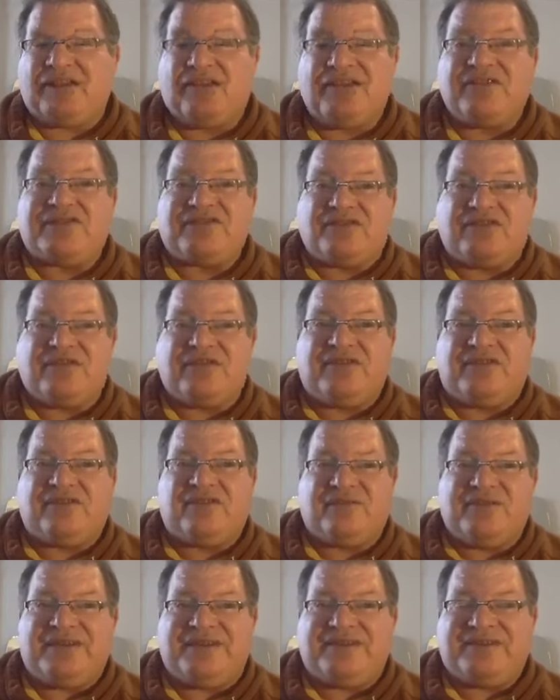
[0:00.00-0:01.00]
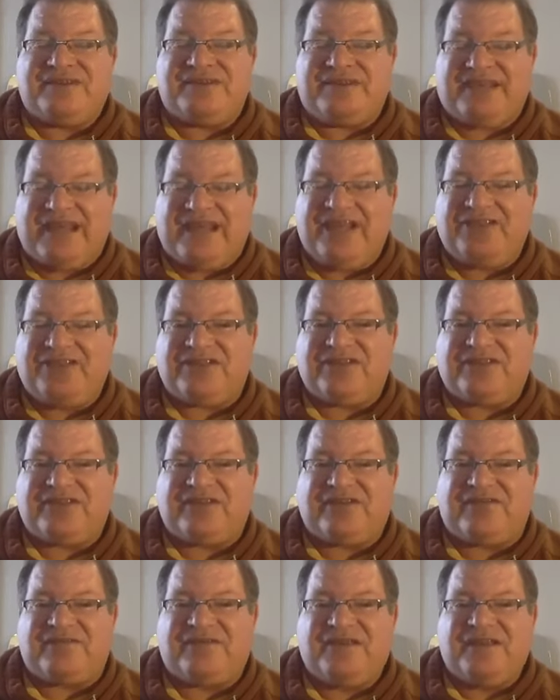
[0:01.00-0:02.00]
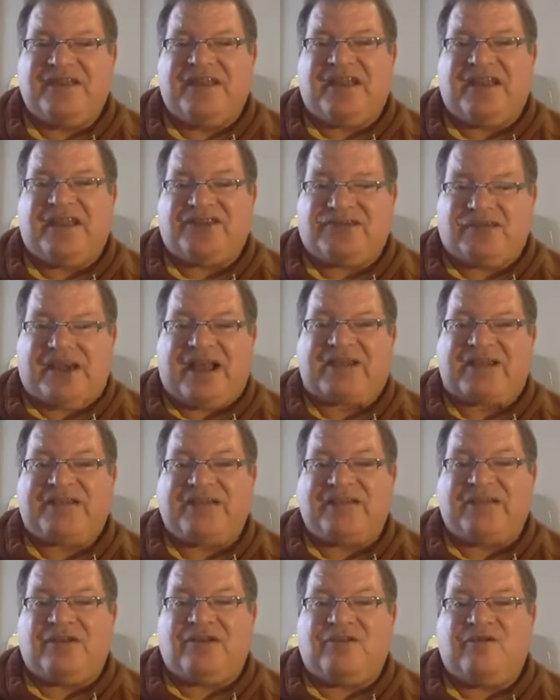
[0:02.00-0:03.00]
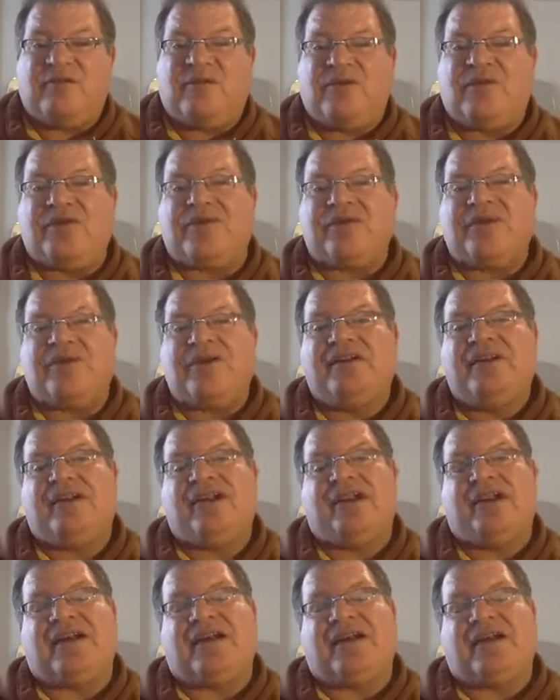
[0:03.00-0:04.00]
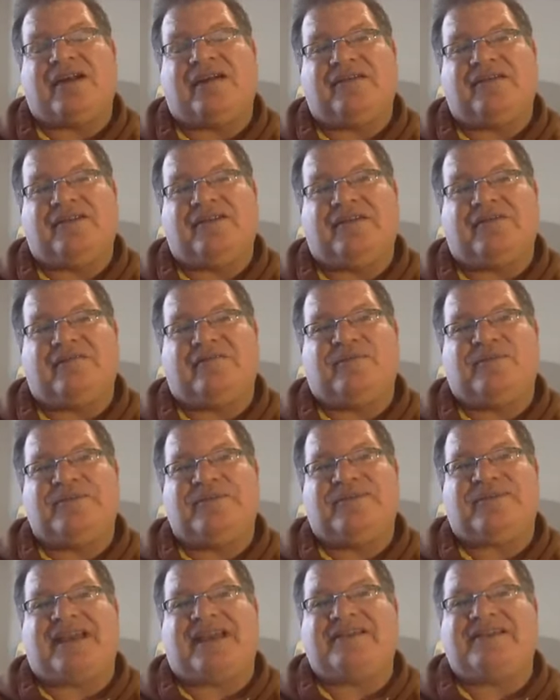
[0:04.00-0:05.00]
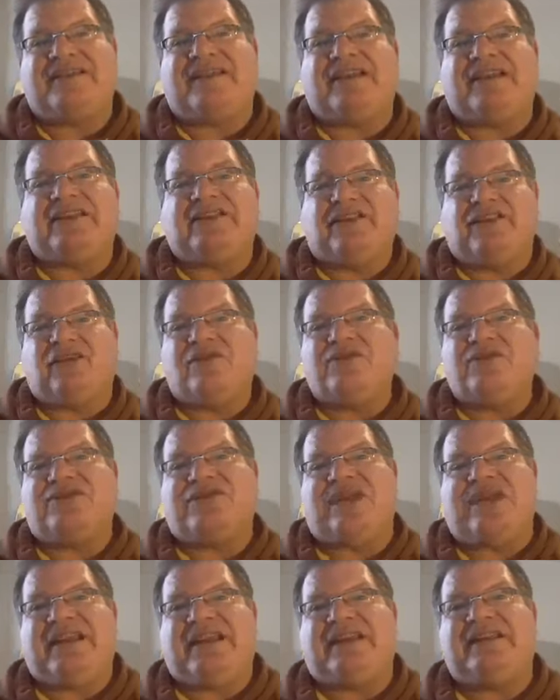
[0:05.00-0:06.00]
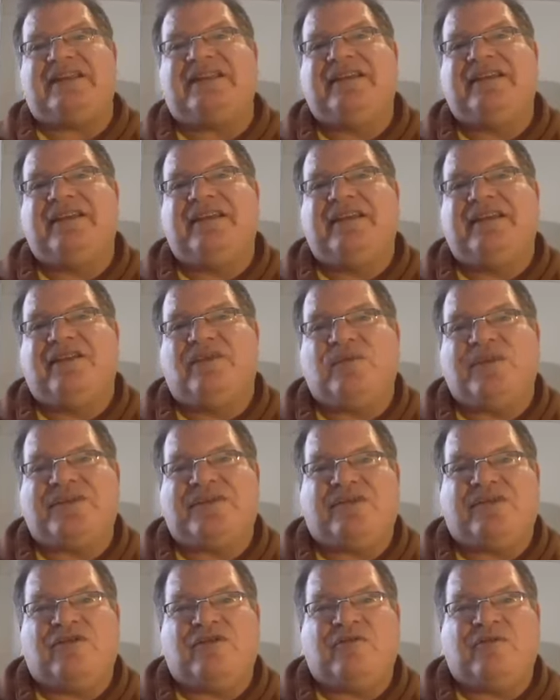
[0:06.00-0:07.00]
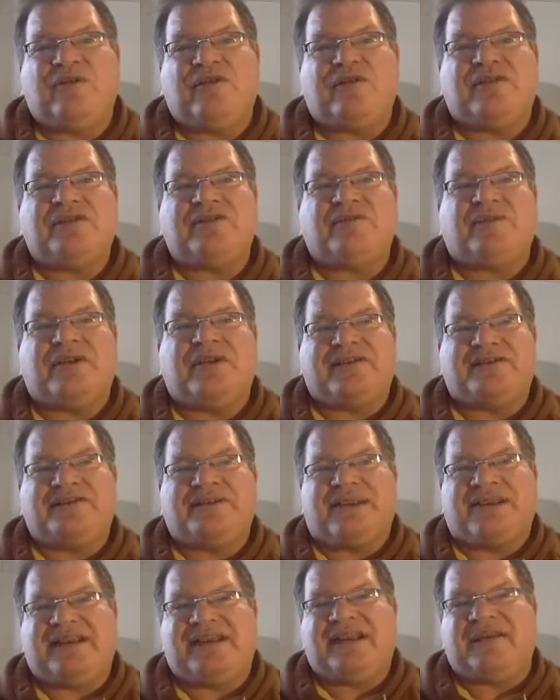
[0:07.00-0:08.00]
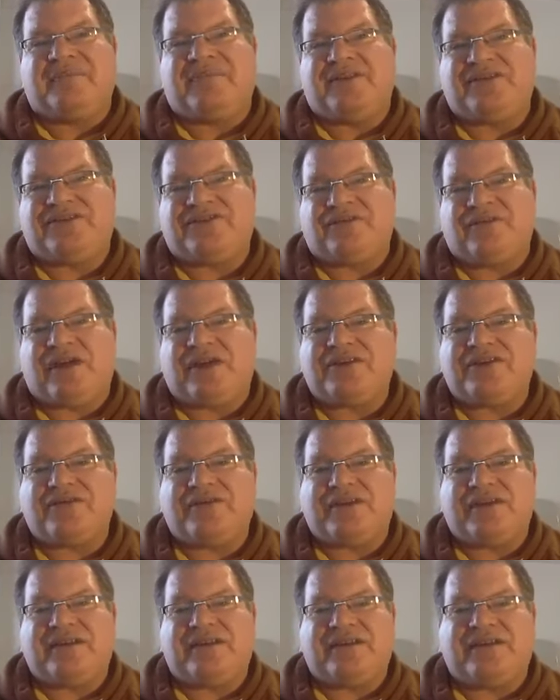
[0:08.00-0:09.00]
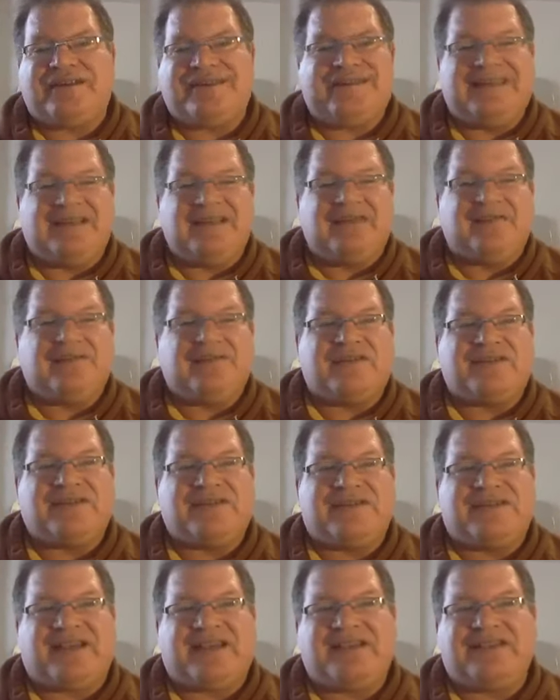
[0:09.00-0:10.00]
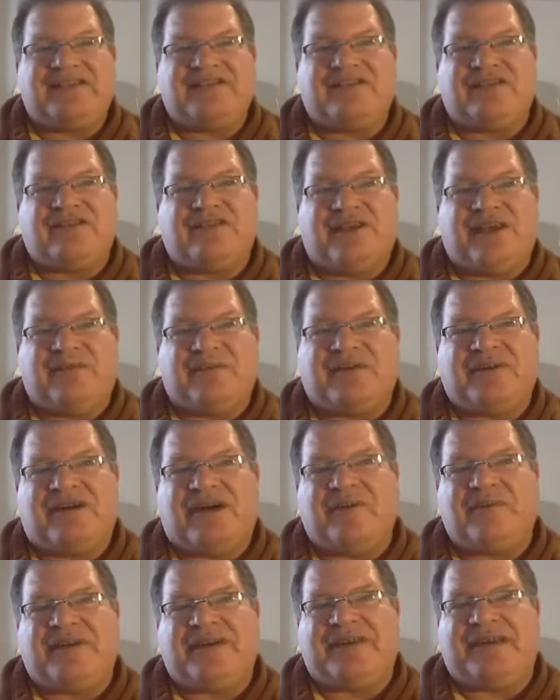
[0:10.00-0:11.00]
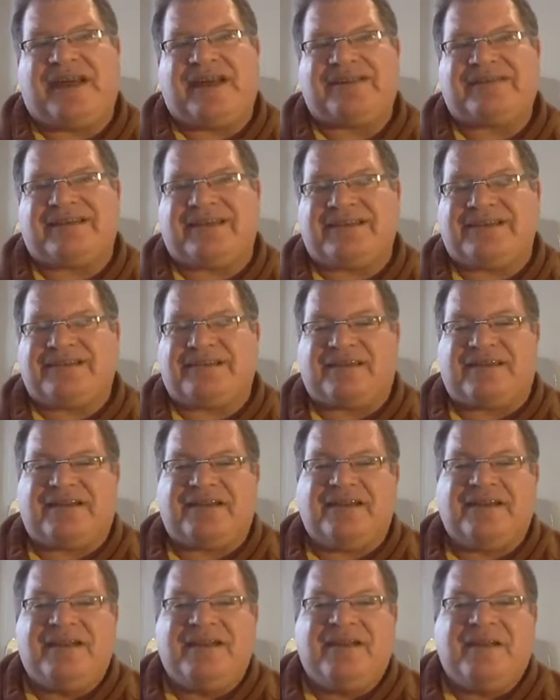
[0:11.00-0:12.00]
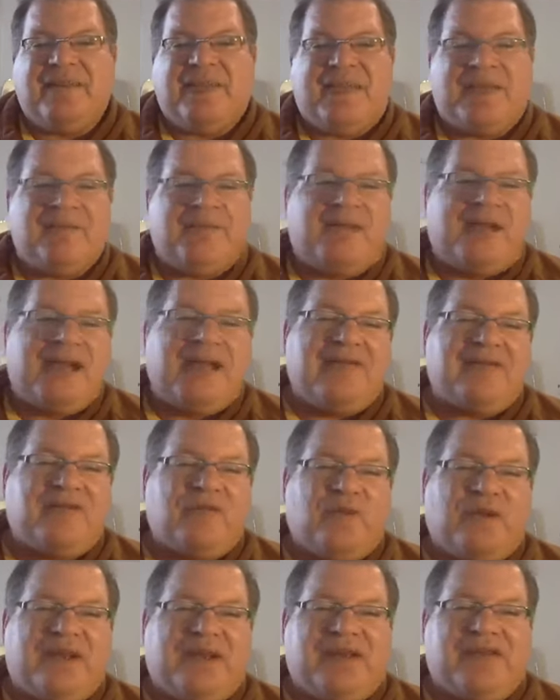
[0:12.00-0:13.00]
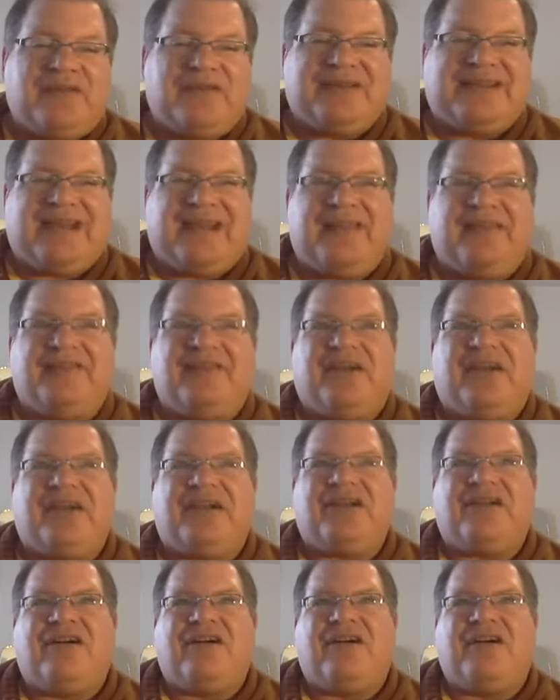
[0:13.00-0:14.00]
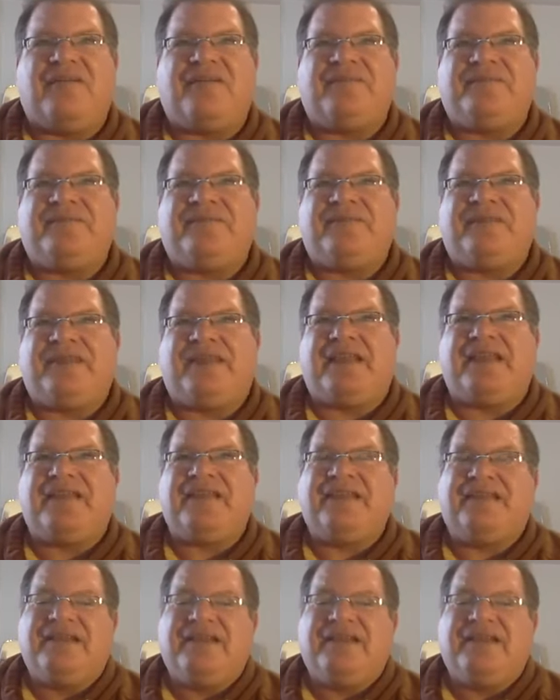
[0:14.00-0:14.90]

goes through the three stages of attracting the homeowner, presenting and negotiating with the homeowner, as well as setting up and structuring the deal for success. You can grab a copy of that at buyfor100down.com. Okay.